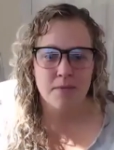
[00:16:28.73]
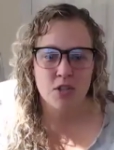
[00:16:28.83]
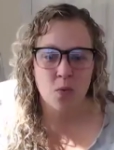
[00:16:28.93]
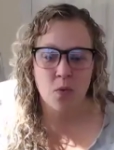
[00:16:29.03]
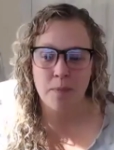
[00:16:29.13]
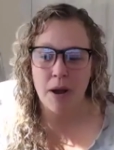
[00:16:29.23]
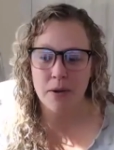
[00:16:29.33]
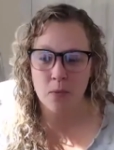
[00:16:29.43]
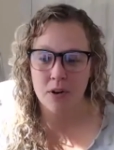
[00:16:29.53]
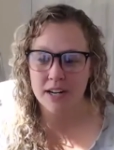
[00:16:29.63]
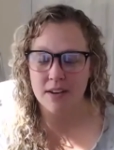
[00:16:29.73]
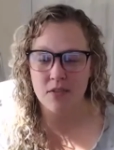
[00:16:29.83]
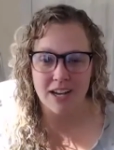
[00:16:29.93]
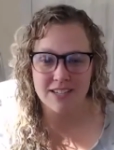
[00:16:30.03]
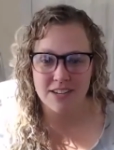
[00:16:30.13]
so we're probably, we're going to give
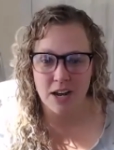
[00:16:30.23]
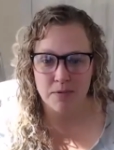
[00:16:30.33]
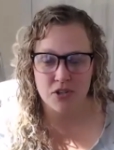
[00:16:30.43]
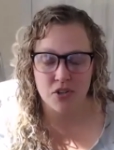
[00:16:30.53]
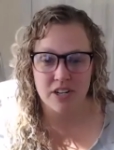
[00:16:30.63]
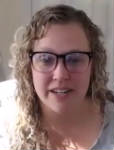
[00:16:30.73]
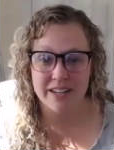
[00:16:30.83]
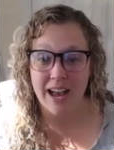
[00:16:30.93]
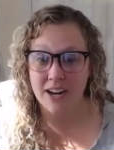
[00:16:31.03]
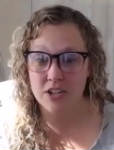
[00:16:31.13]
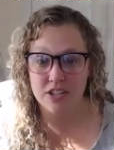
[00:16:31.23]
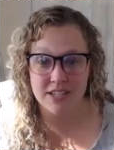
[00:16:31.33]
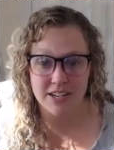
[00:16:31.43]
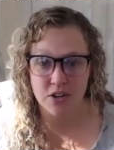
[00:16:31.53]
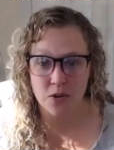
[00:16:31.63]
you guys an opportunity to actually
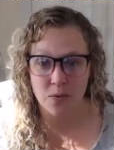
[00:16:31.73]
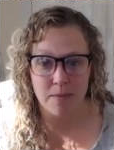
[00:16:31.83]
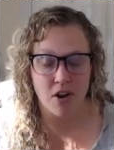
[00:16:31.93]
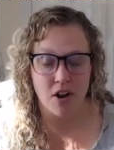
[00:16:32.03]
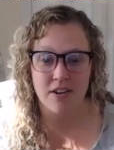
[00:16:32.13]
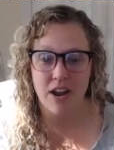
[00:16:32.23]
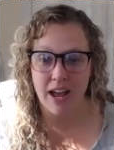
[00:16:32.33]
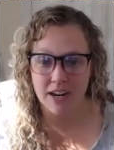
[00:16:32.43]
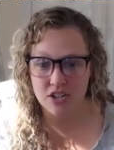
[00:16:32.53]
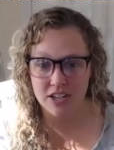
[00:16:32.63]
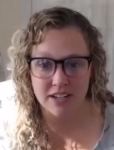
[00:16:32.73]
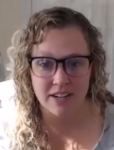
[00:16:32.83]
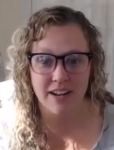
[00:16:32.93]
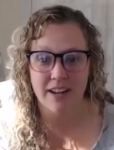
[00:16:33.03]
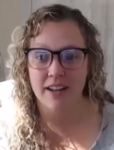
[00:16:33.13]
see her webinar in action.
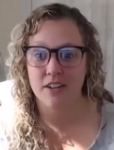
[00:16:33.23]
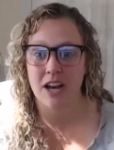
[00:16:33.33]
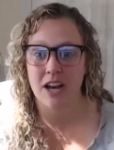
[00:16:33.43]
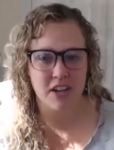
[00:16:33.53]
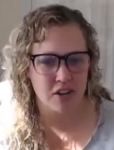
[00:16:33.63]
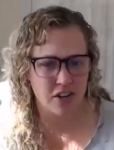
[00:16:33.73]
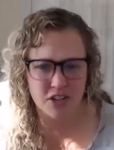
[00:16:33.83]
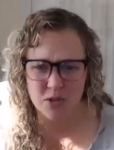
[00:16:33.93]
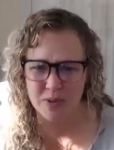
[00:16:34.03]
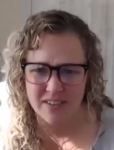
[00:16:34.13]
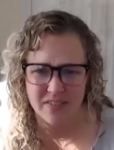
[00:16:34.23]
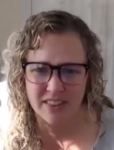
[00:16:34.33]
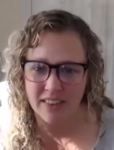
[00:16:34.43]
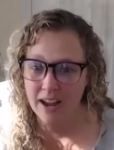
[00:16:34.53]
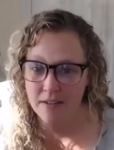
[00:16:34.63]
And I think you're going to do it
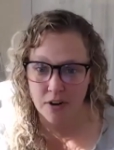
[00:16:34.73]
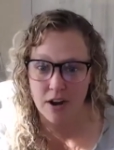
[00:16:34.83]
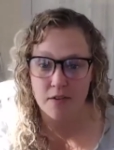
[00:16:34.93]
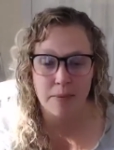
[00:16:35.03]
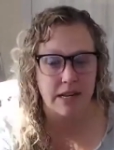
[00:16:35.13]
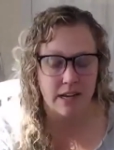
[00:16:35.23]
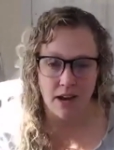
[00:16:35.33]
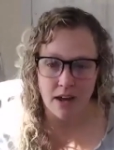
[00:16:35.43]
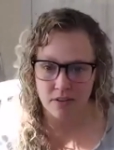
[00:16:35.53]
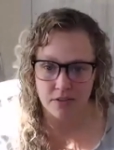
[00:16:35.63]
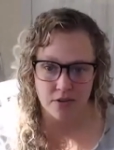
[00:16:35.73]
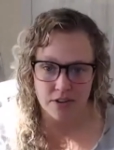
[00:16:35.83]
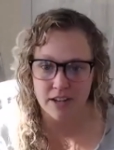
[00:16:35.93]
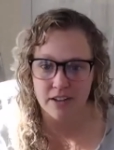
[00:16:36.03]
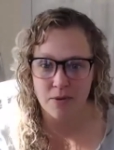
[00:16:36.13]
even live for everybody on the
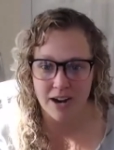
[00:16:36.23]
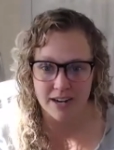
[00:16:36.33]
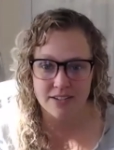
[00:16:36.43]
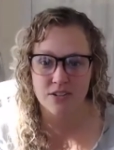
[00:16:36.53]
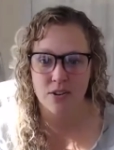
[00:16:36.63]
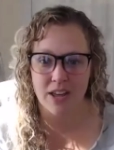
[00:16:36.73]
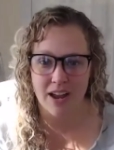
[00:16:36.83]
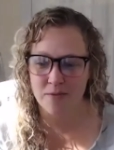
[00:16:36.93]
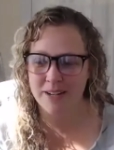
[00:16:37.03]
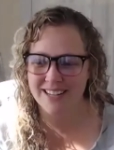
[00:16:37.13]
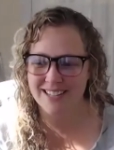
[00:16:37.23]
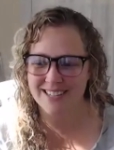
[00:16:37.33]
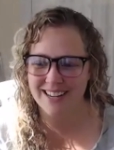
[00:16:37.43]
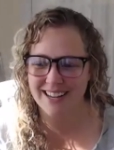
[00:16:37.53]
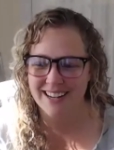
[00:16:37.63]
thirtieth, right? So that everybody can
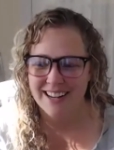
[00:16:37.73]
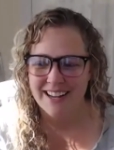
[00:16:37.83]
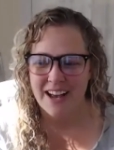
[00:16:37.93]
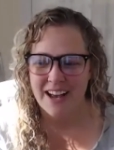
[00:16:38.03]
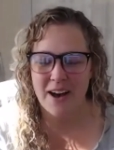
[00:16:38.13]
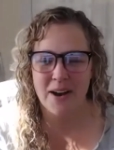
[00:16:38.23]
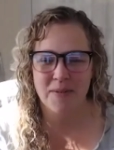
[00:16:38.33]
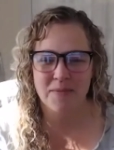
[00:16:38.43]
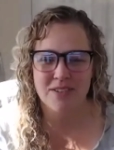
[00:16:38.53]
see it. Um,